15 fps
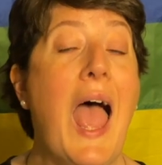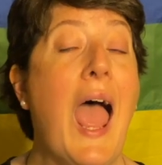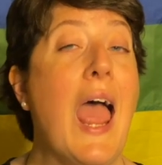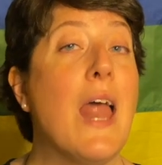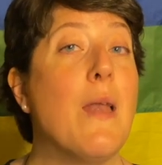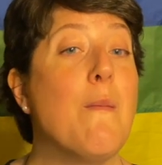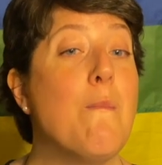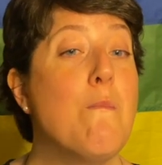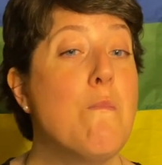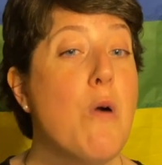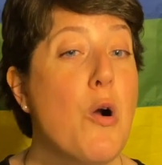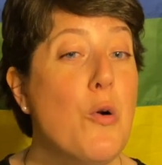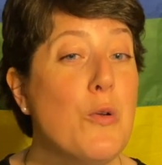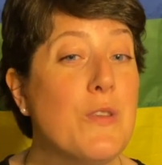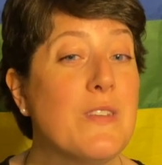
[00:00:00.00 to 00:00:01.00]
and
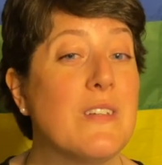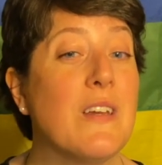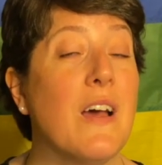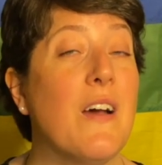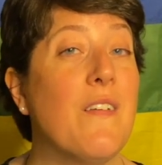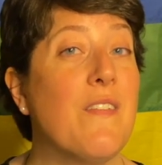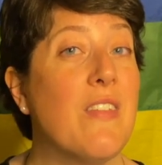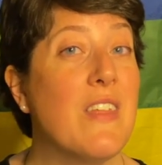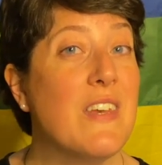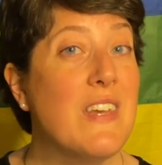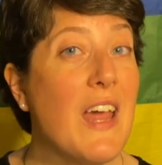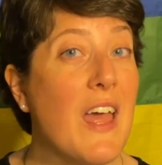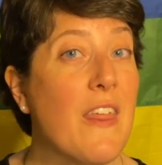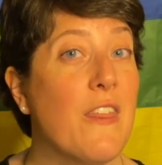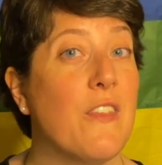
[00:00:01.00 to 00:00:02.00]
most of the
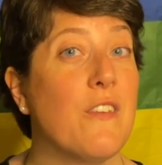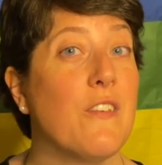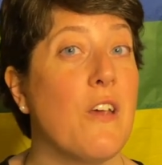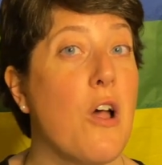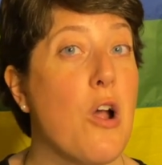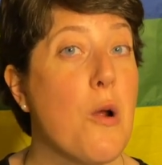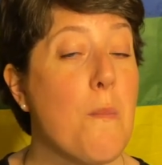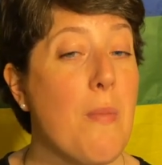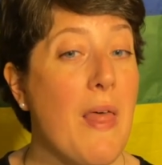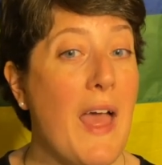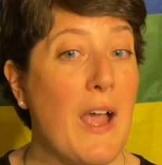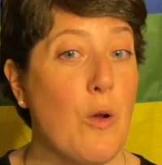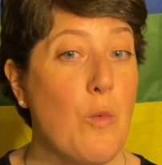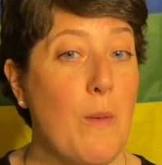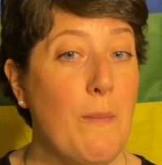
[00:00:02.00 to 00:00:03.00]
deaths are
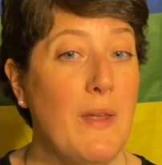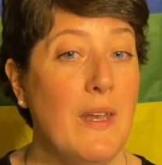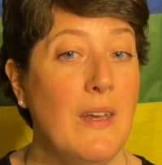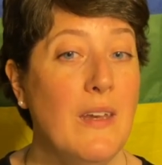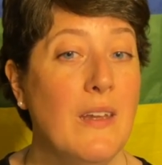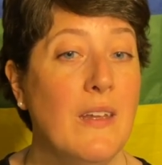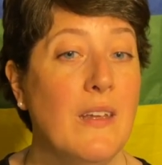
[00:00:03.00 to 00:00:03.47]
Black women,